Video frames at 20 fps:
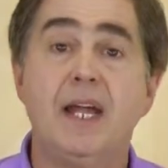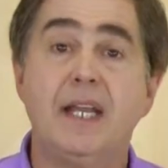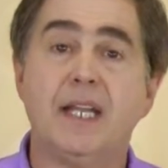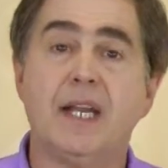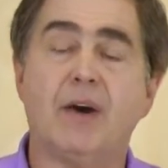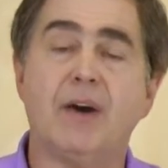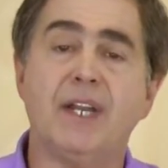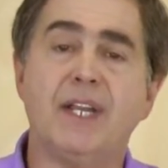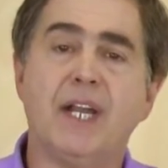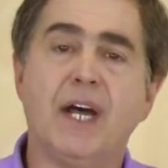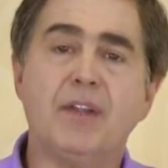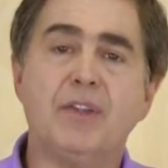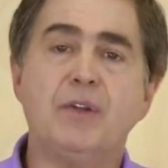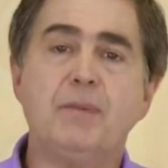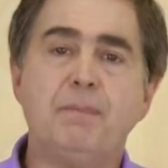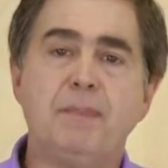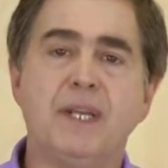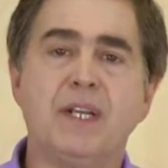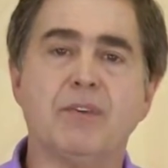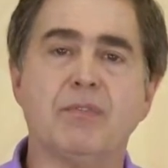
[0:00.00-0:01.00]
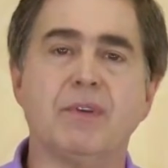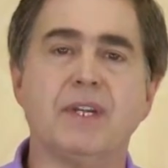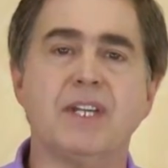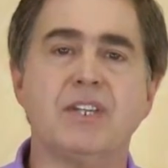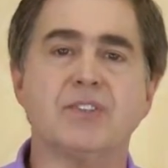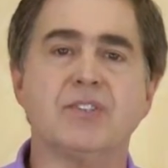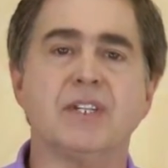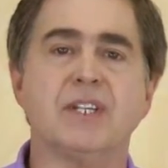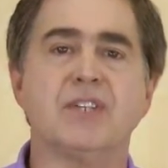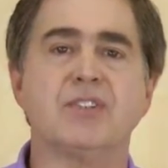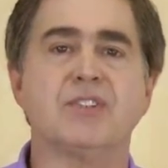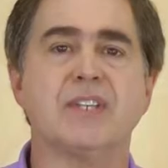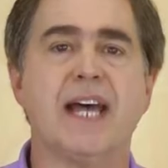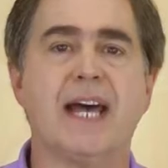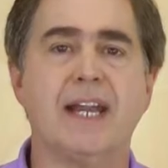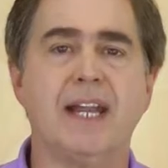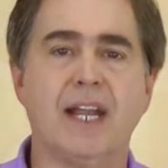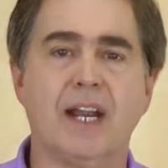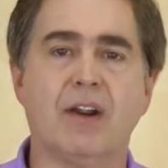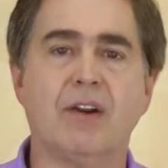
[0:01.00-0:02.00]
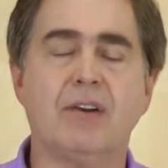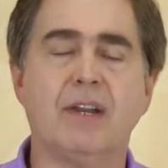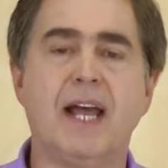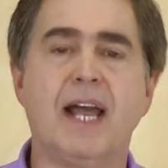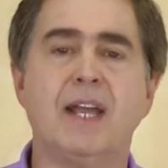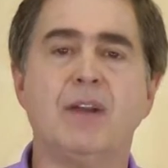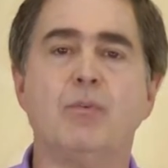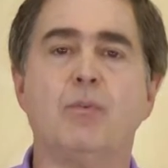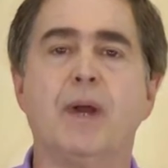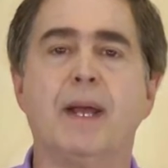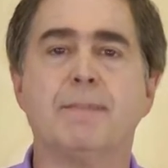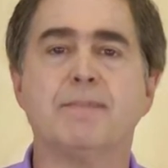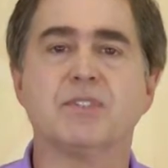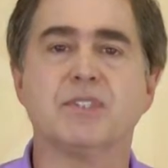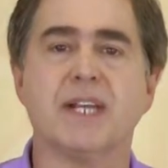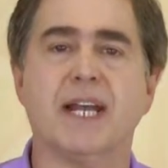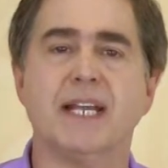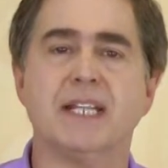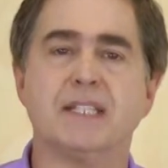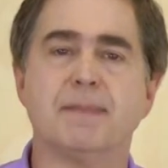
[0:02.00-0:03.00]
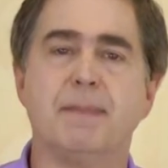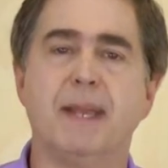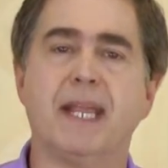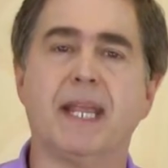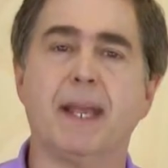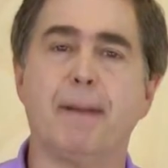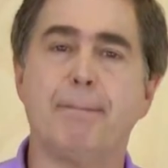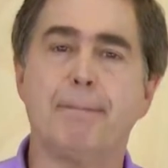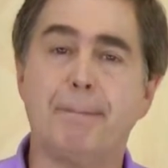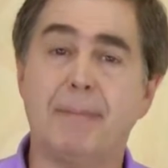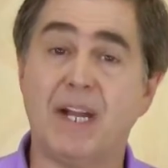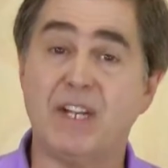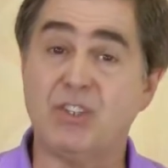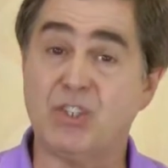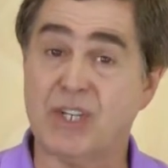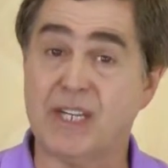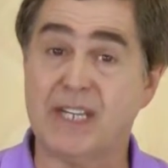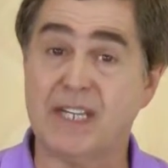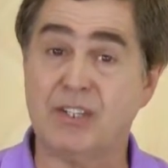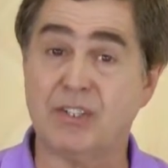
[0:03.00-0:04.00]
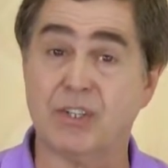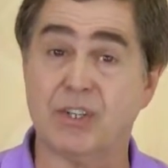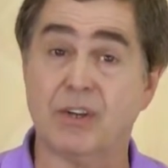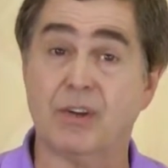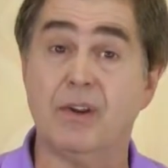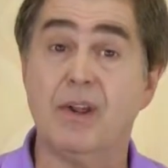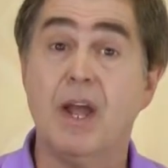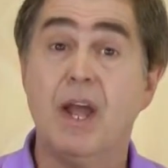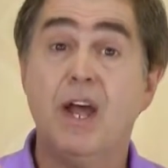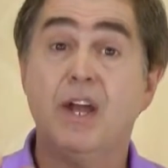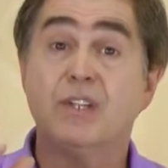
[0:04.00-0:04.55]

Now, another big reason is that airline websites make it much easier